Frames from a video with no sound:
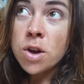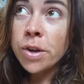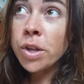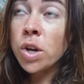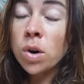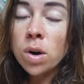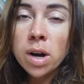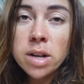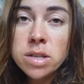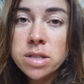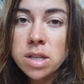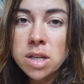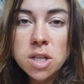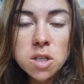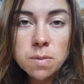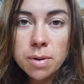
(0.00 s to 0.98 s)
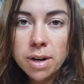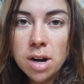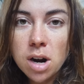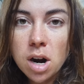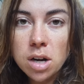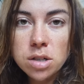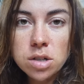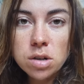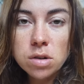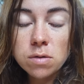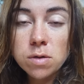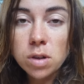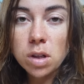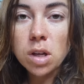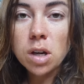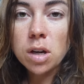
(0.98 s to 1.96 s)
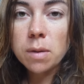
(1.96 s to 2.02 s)
you know, honestly, it's pretty hard to
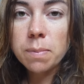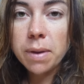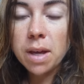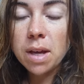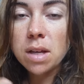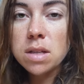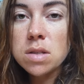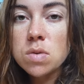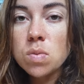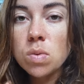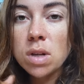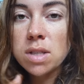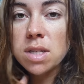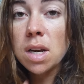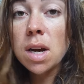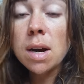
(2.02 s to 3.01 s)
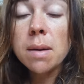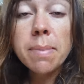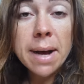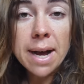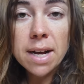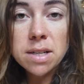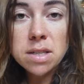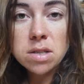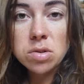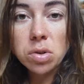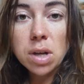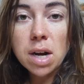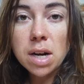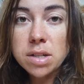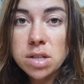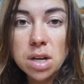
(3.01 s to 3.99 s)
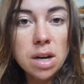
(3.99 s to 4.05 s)
overlook, because once I got past
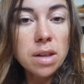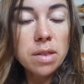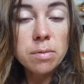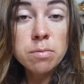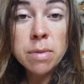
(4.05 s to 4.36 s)
Lata,